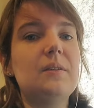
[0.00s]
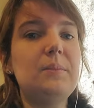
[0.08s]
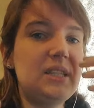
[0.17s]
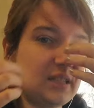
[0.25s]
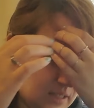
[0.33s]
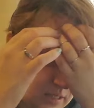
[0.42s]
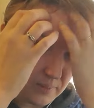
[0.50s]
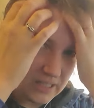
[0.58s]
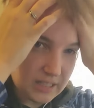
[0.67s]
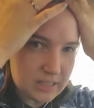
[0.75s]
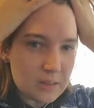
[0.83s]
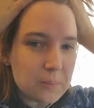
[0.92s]

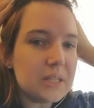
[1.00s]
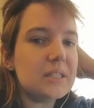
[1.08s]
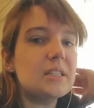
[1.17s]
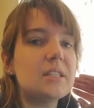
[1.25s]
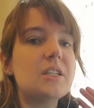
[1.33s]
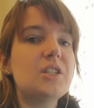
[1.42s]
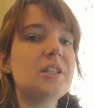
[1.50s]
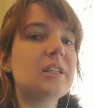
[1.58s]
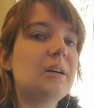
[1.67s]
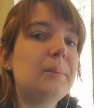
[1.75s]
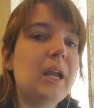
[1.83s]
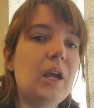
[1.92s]
Me sister, she's
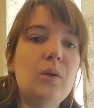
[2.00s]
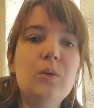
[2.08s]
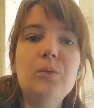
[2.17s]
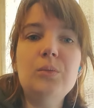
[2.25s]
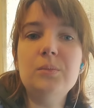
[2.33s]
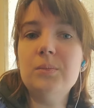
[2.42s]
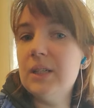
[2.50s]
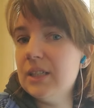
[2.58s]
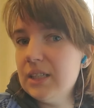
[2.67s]
coming home.